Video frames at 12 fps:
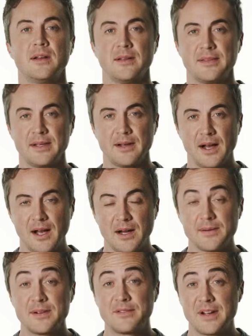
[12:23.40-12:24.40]
There
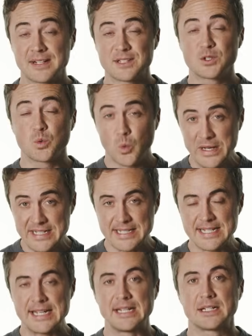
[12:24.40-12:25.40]
are in fact
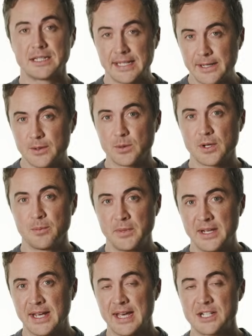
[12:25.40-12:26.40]
20 clinical
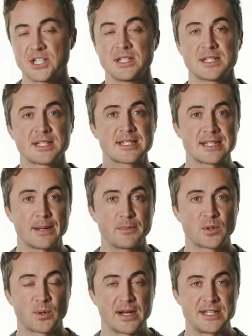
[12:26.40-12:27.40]
communication
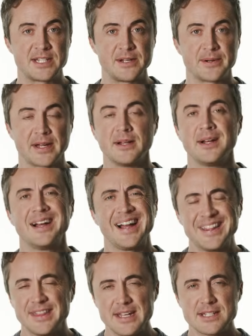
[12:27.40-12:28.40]
sub-criteria,
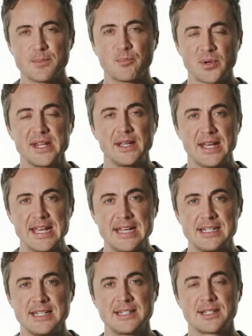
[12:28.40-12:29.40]
and these are pretty
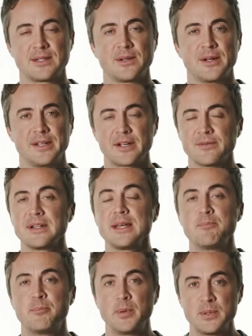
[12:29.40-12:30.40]
easy to learn. You can
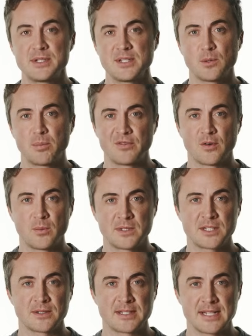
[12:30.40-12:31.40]
really boost your
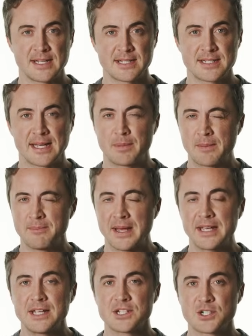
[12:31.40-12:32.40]
performance on test day by
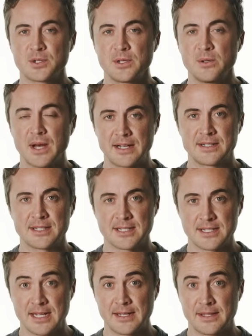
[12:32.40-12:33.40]
making sure you
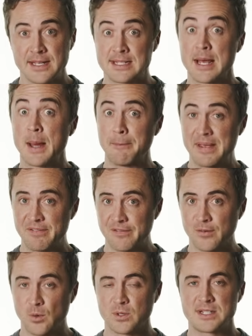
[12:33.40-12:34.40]
understand these
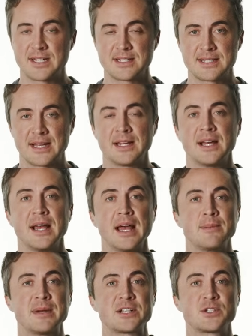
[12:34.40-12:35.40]
before test day
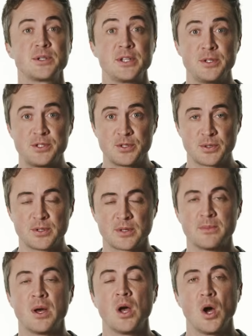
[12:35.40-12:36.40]
and make sure you do
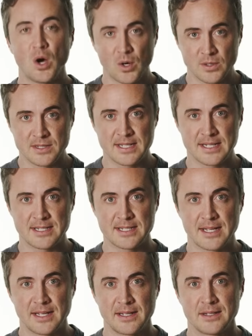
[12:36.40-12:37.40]
them on test
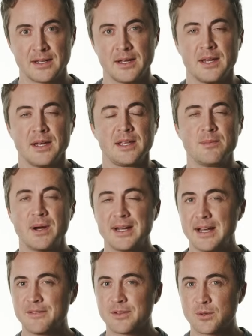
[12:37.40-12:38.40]
day. You
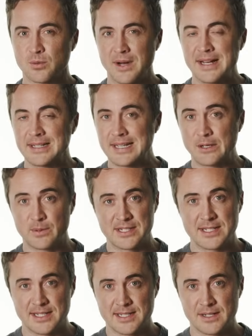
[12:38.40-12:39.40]
might have great
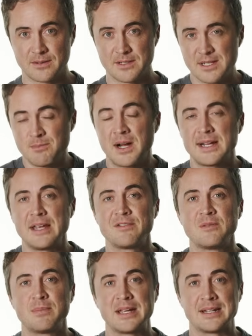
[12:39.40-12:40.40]
linguistic skills, you might
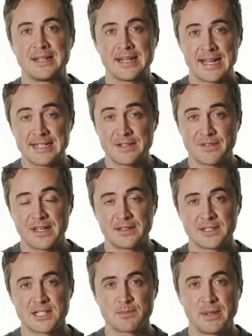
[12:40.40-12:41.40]
even be a native
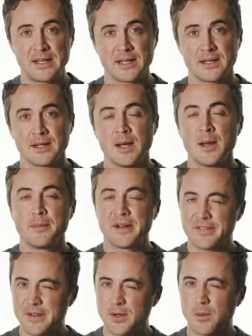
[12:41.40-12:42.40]
English speaker, but
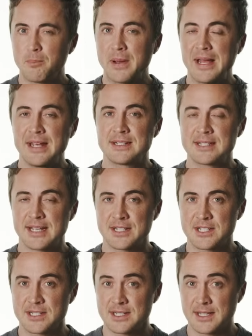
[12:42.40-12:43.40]
if you're not paying
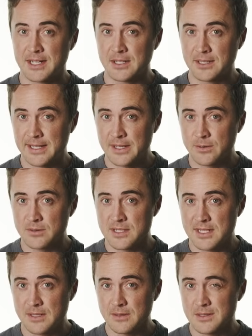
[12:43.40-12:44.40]
attention to the clinical
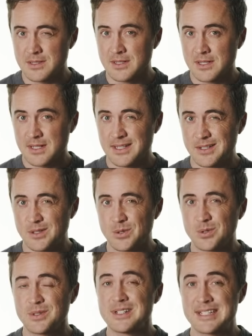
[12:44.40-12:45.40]
skills, it
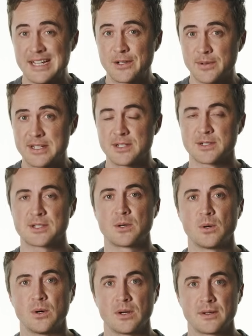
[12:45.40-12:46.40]
could decrease your
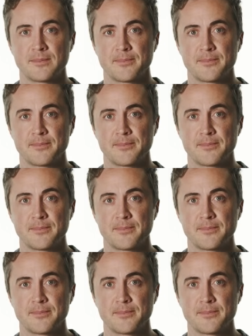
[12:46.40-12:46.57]
score.